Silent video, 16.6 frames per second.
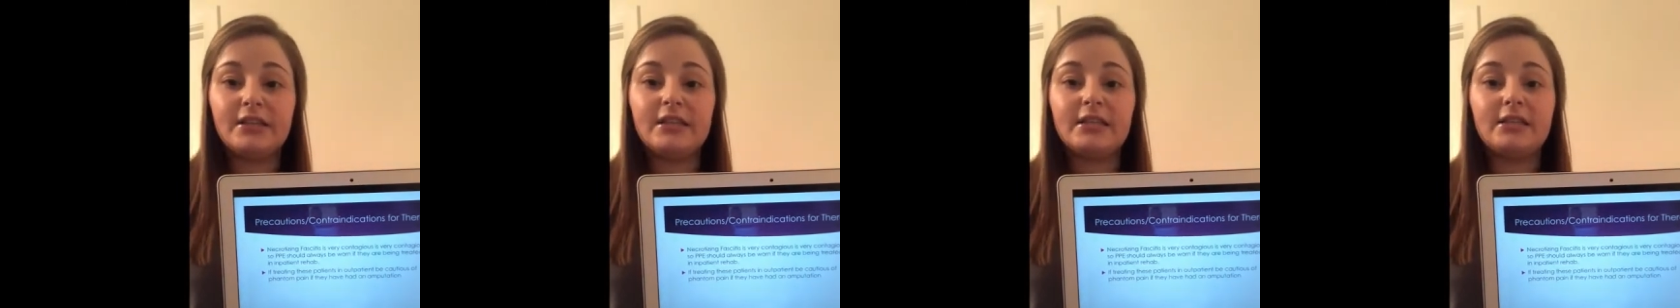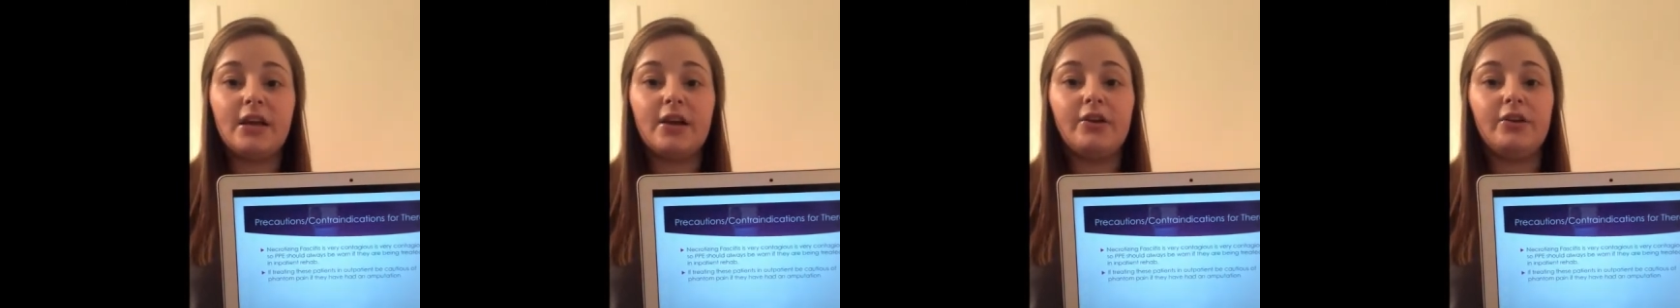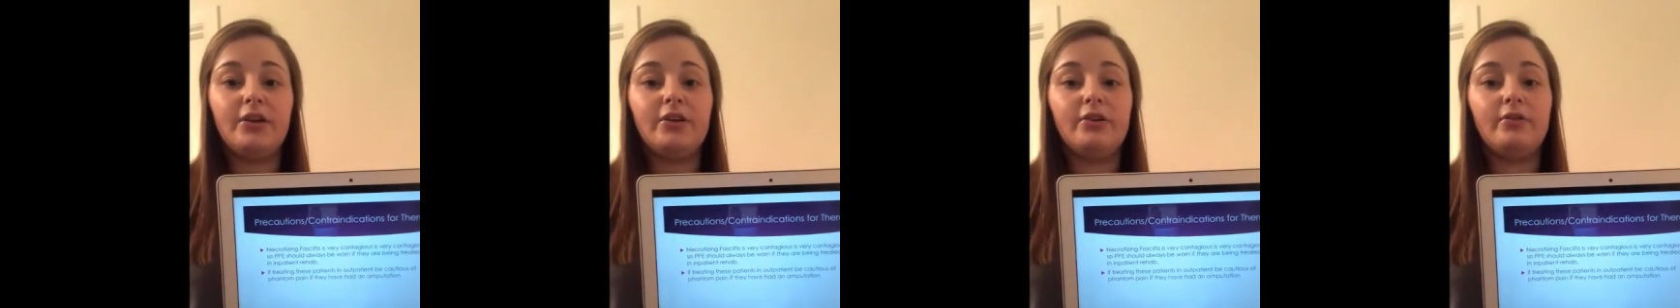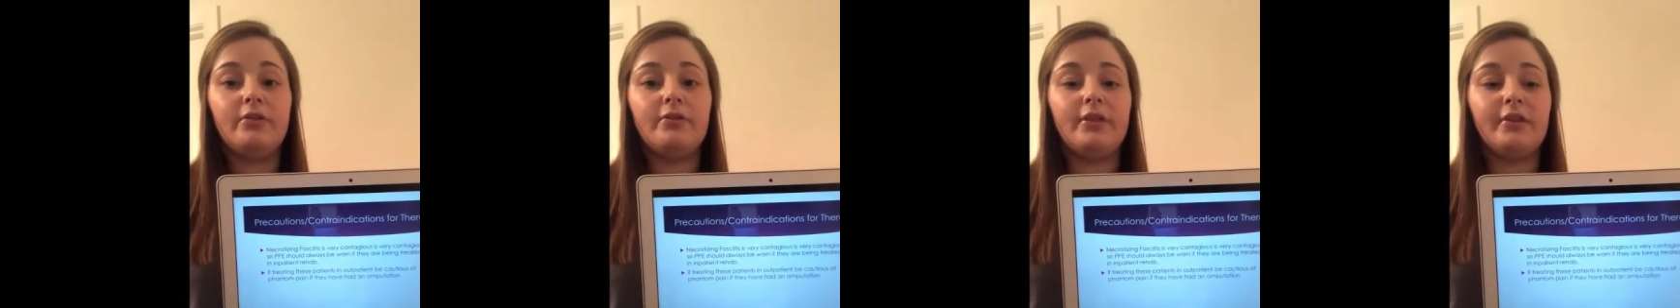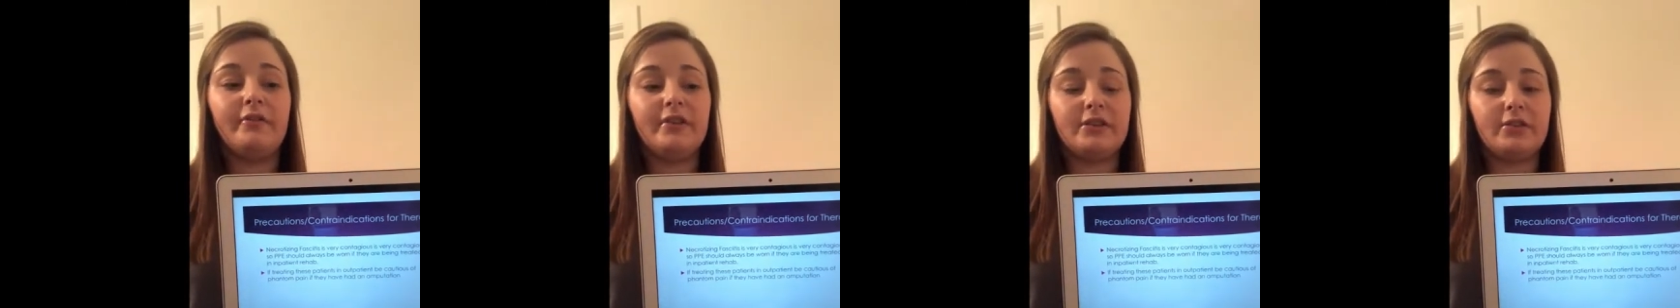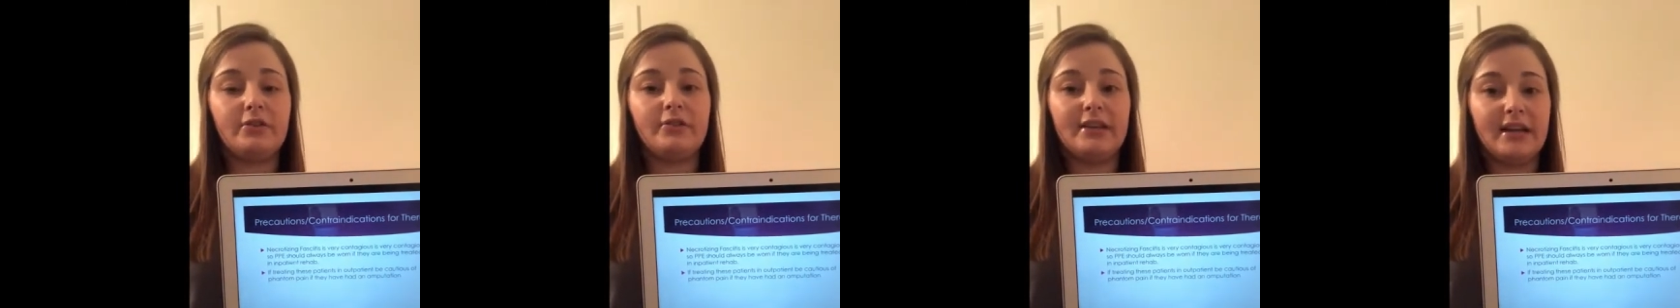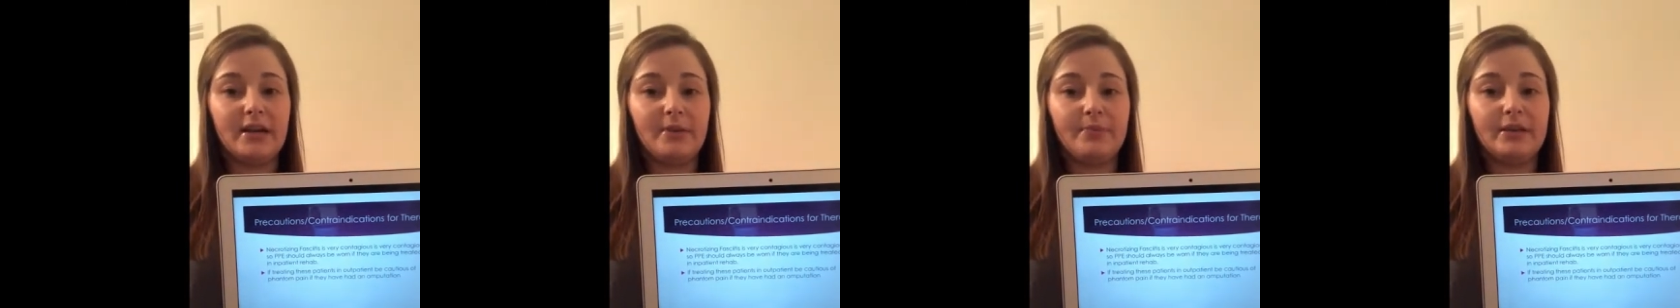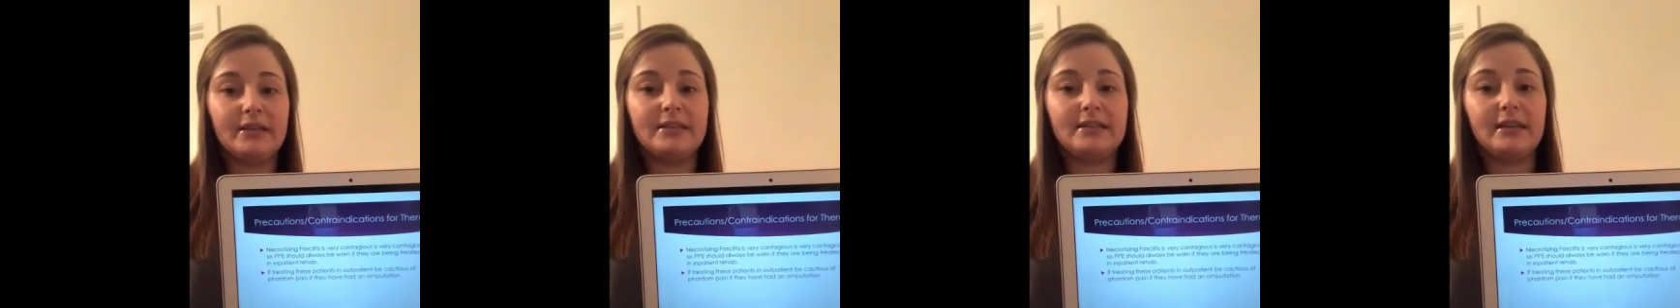So the physical
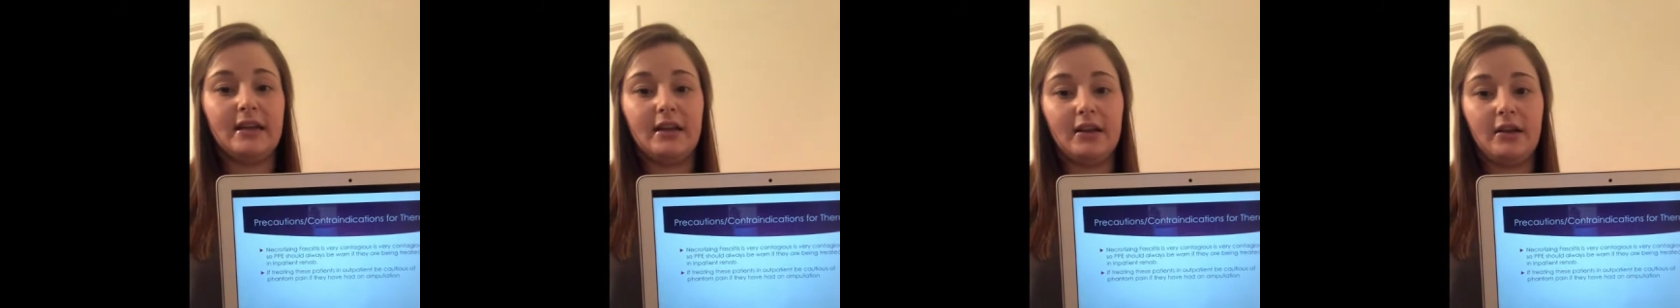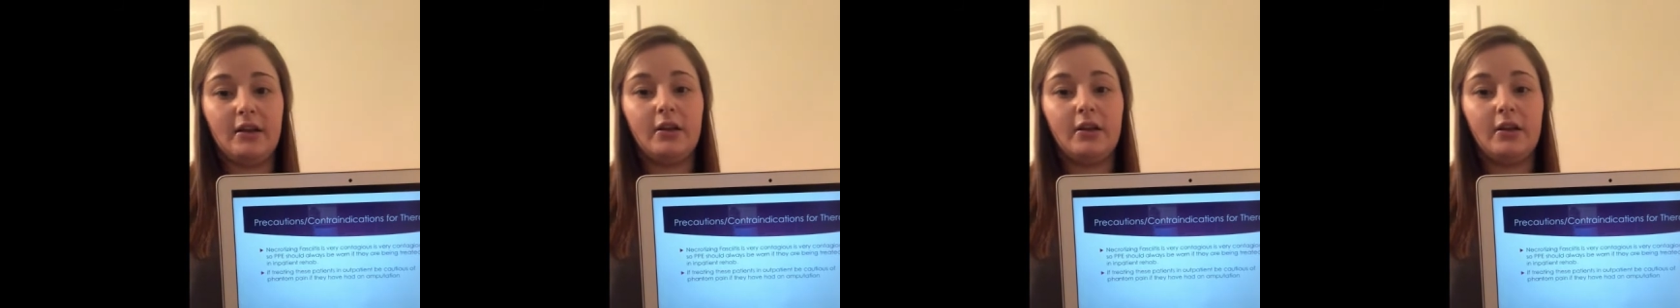therapist and